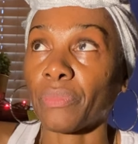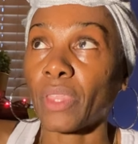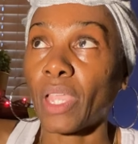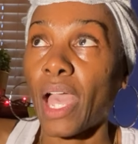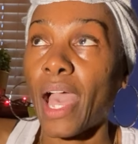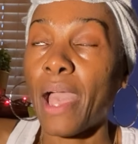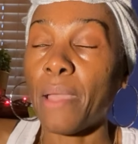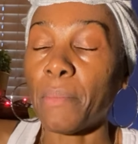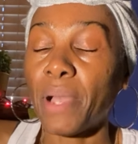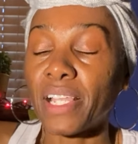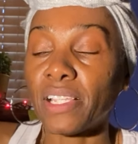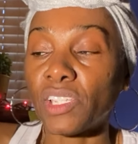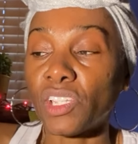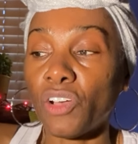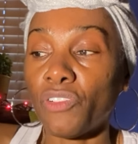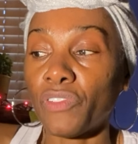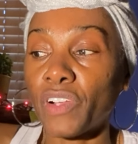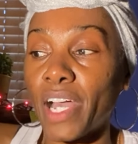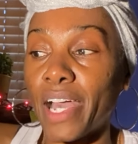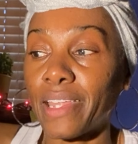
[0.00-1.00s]
I
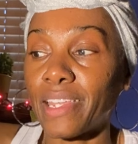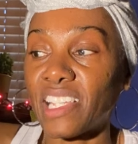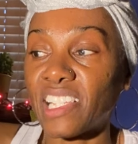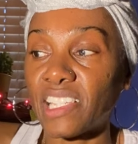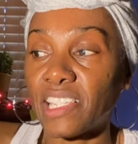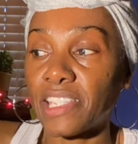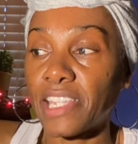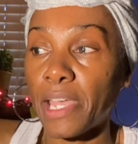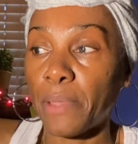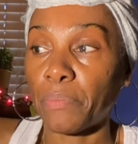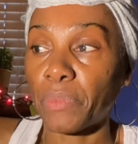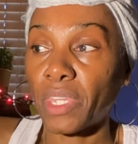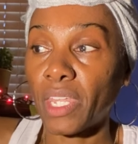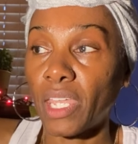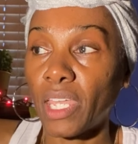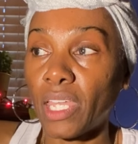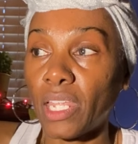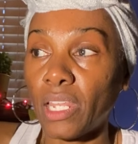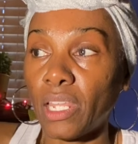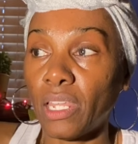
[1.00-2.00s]
myself kind of stepped
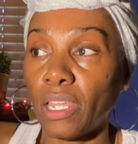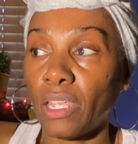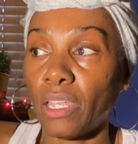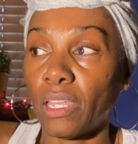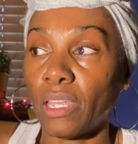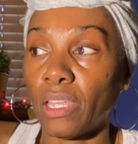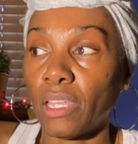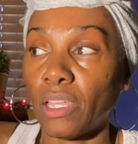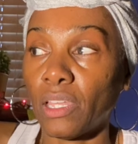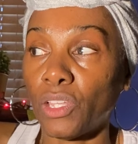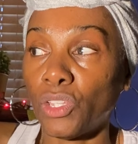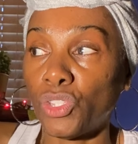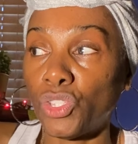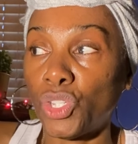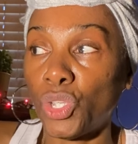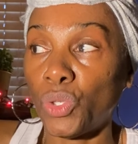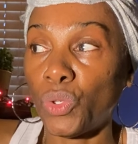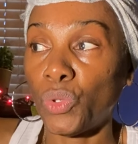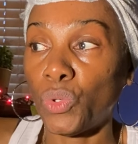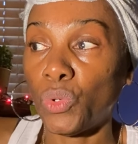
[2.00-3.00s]
in
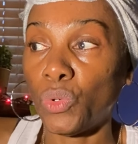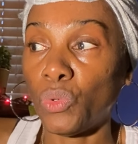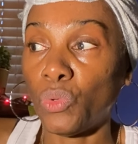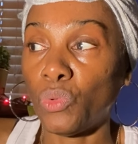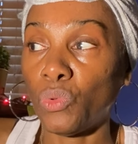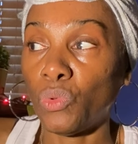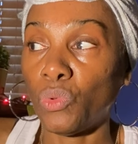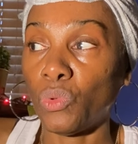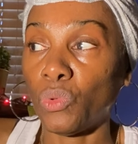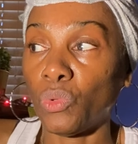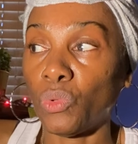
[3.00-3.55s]
to